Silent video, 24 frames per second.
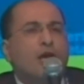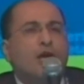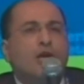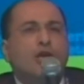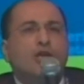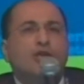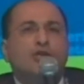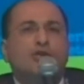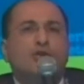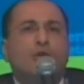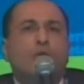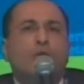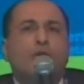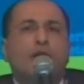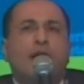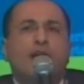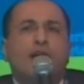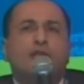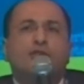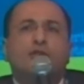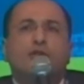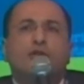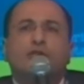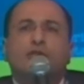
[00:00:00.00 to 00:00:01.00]
So we
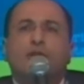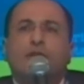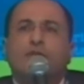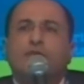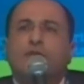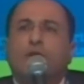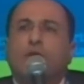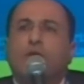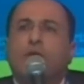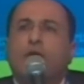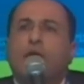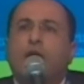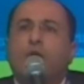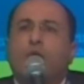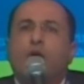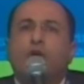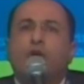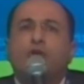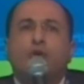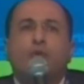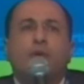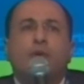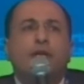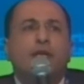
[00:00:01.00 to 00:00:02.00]
asked ourselves, okay,
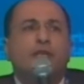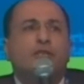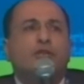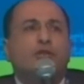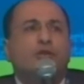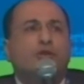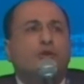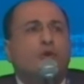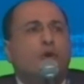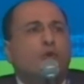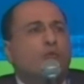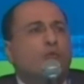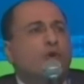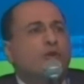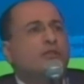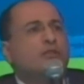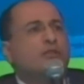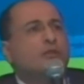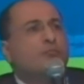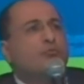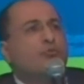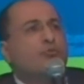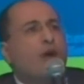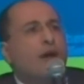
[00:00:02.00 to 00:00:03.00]
what do we need to do and what's
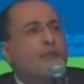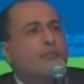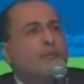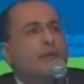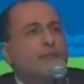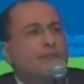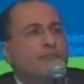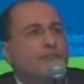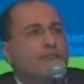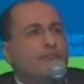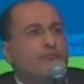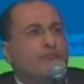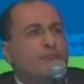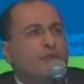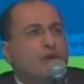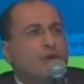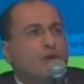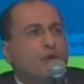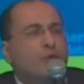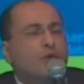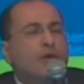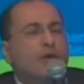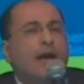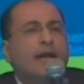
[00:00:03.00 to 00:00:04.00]
the problem?
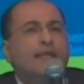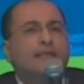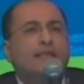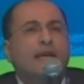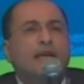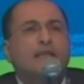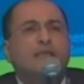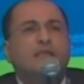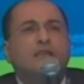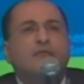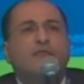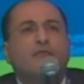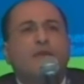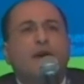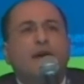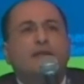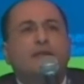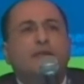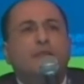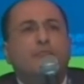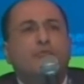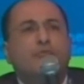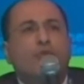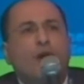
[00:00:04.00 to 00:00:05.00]
We identified
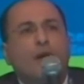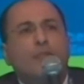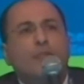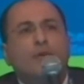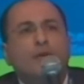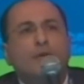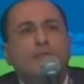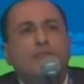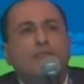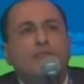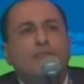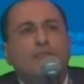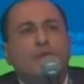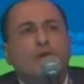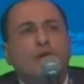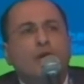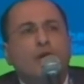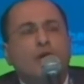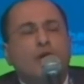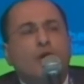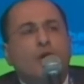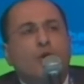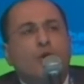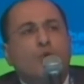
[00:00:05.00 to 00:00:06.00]
the problem
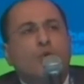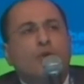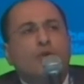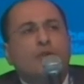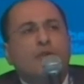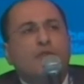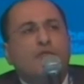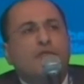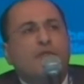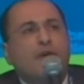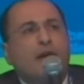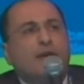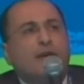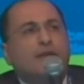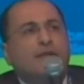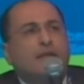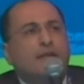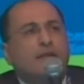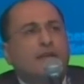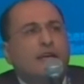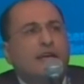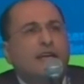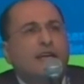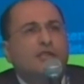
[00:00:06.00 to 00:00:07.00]
with the fact
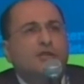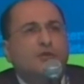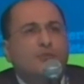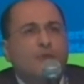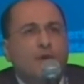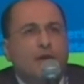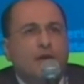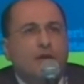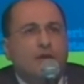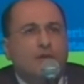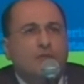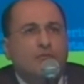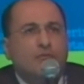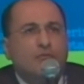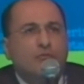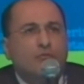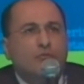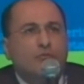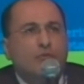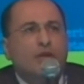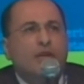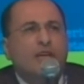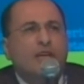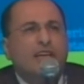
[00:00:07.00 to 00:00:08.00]
that Israel,
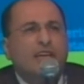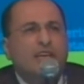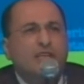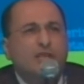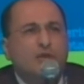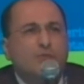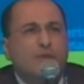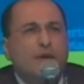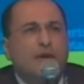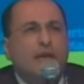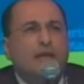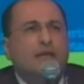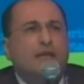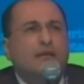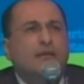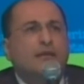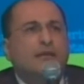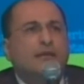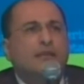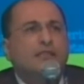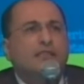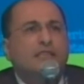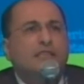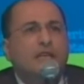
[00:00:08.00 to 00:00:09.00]
when Israel
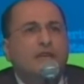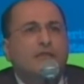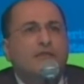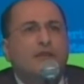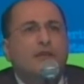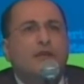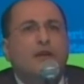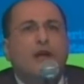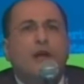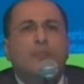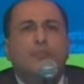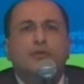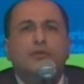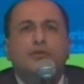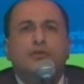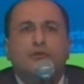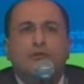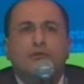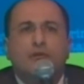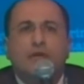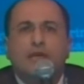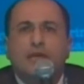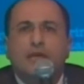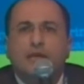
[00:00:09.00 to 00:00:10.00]
is given an
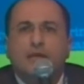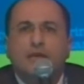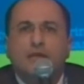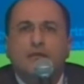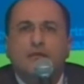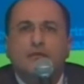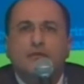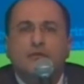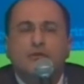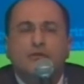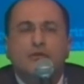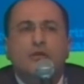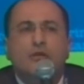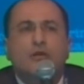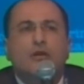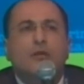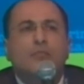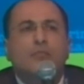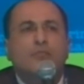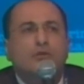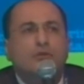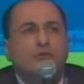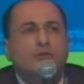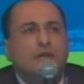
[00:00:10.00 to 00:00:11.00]
opportunity to
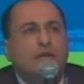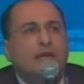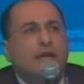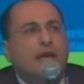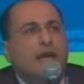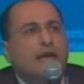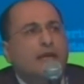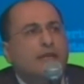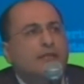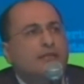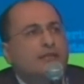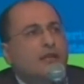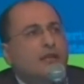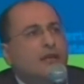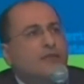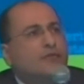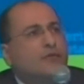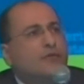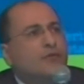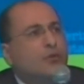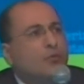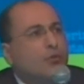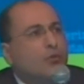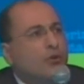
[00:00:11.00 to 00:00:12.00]
communicate itself
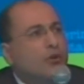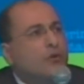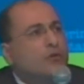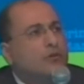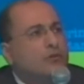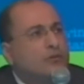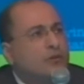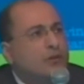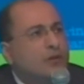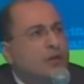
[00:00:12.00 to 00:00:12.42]
to the world,